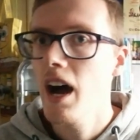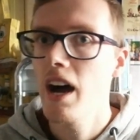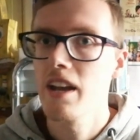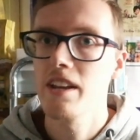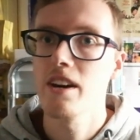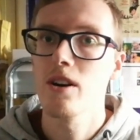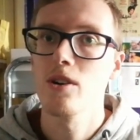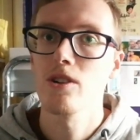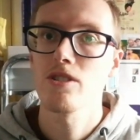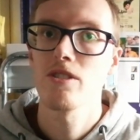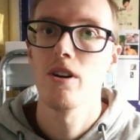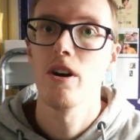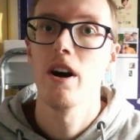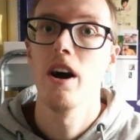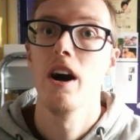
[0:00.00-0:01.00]
And
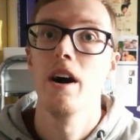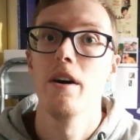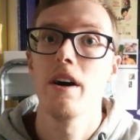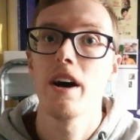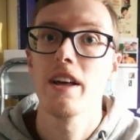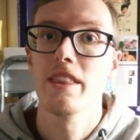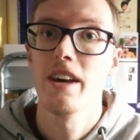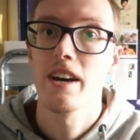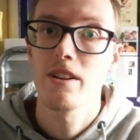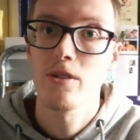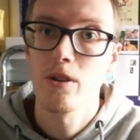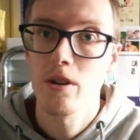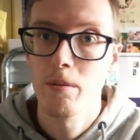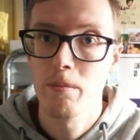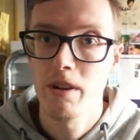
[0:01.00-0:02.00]
also at that
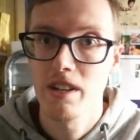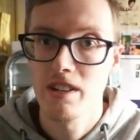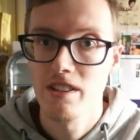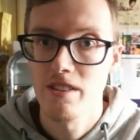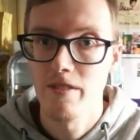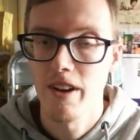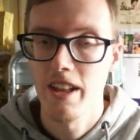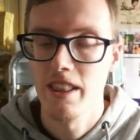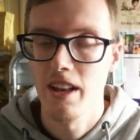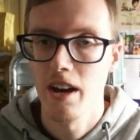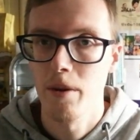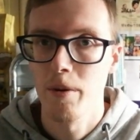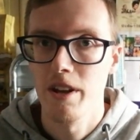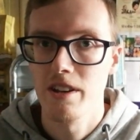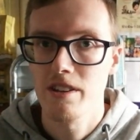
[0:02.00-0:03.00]
Talking Pictures event that
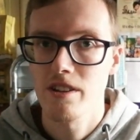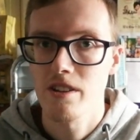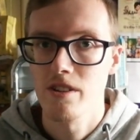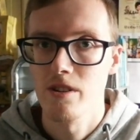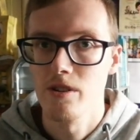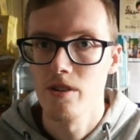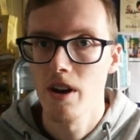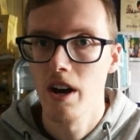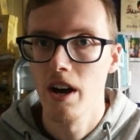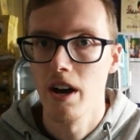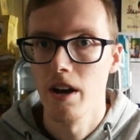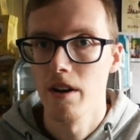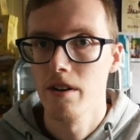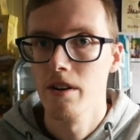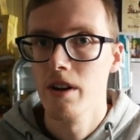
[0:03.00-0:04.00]
I went to,
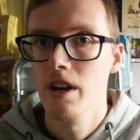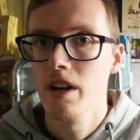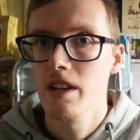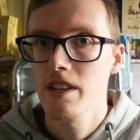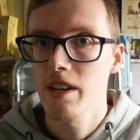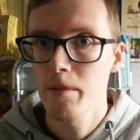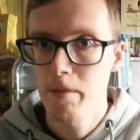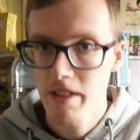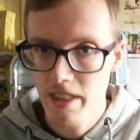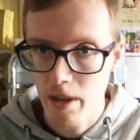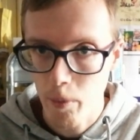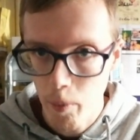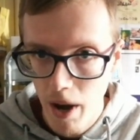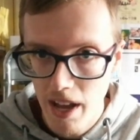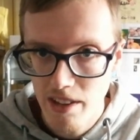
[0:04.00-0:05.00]

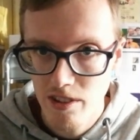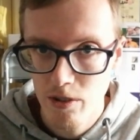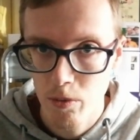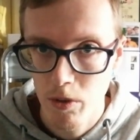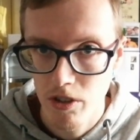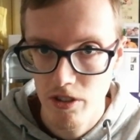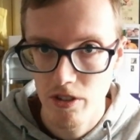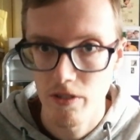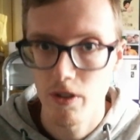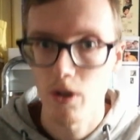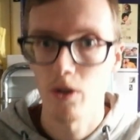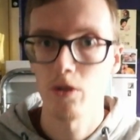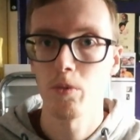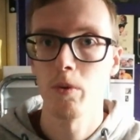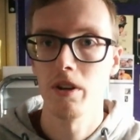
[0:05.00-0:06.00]
Timothy West was of
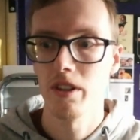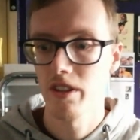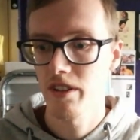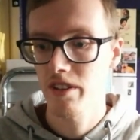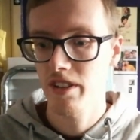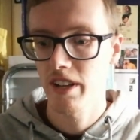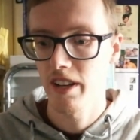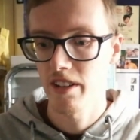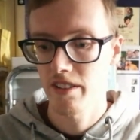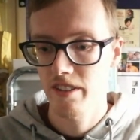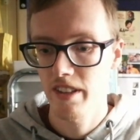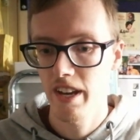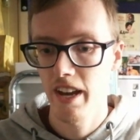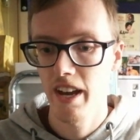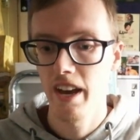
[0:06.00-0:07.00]
course one of the stars
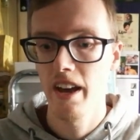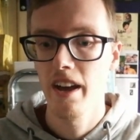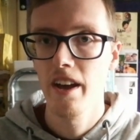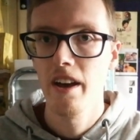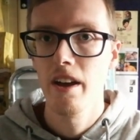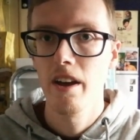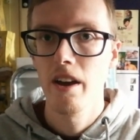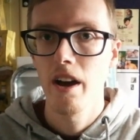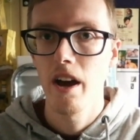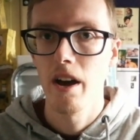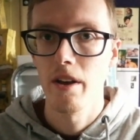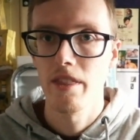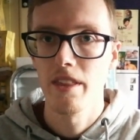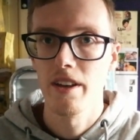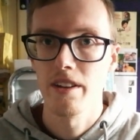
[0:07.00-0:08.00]
there,
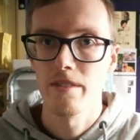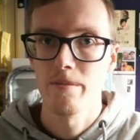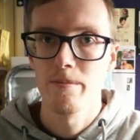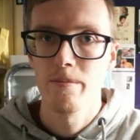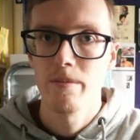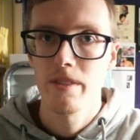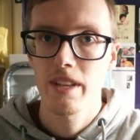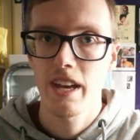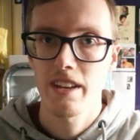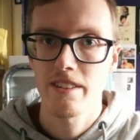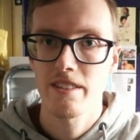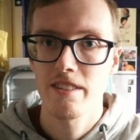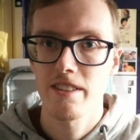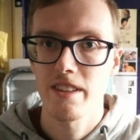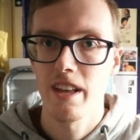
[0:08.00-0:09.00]
the
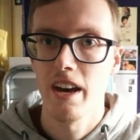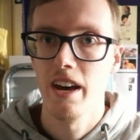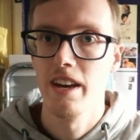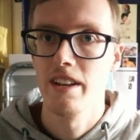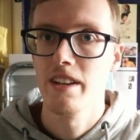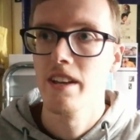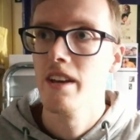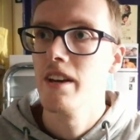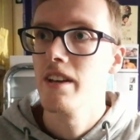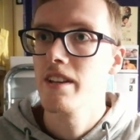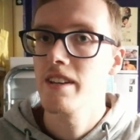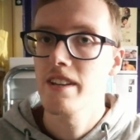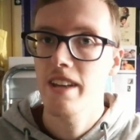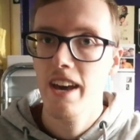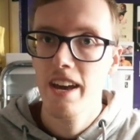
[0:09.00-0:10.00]
guests there. And
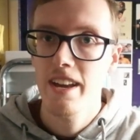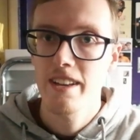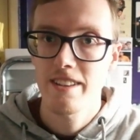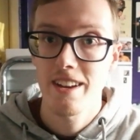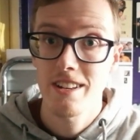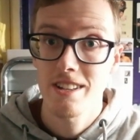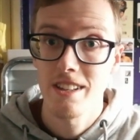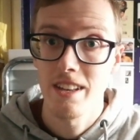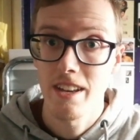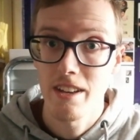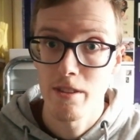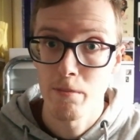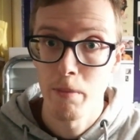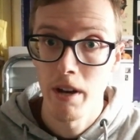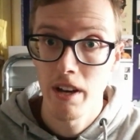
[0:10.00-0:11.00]
today is actually
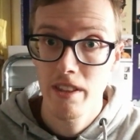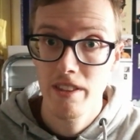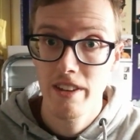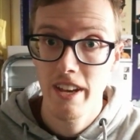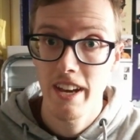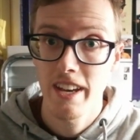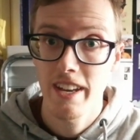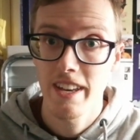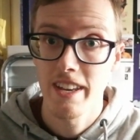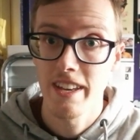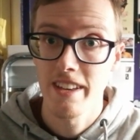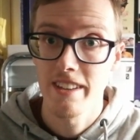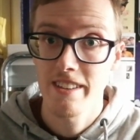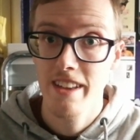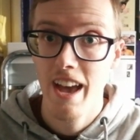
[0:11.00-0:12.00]
his birthday.
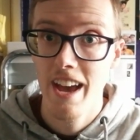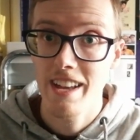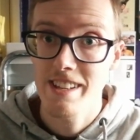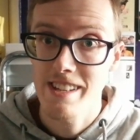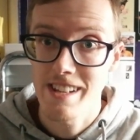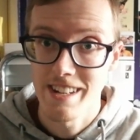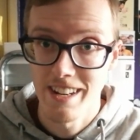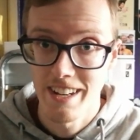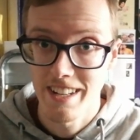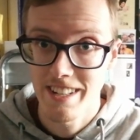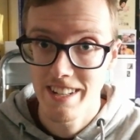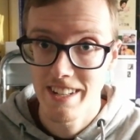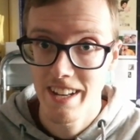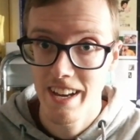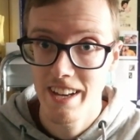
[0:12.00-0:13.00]
He's 89
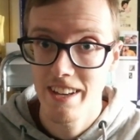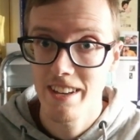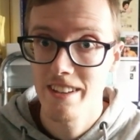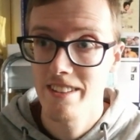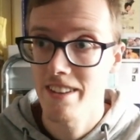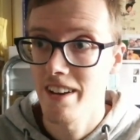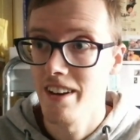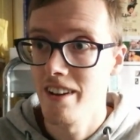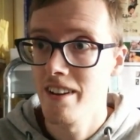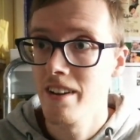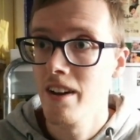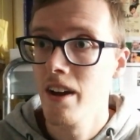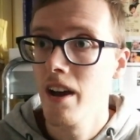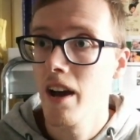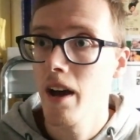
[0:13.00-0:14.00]
today, so
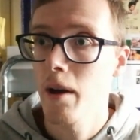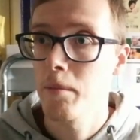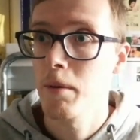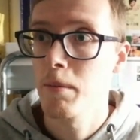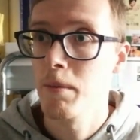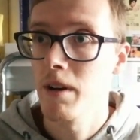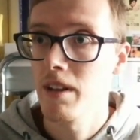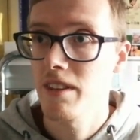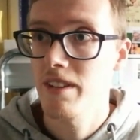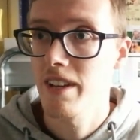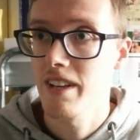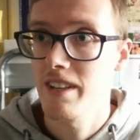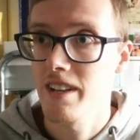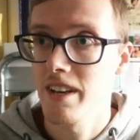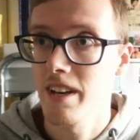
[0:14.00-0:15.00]
happy
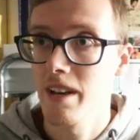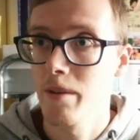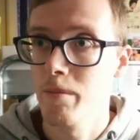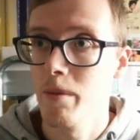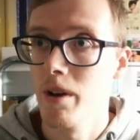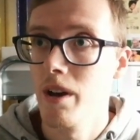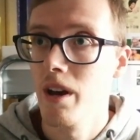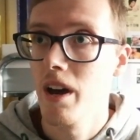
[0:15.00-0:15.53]
birthday to him.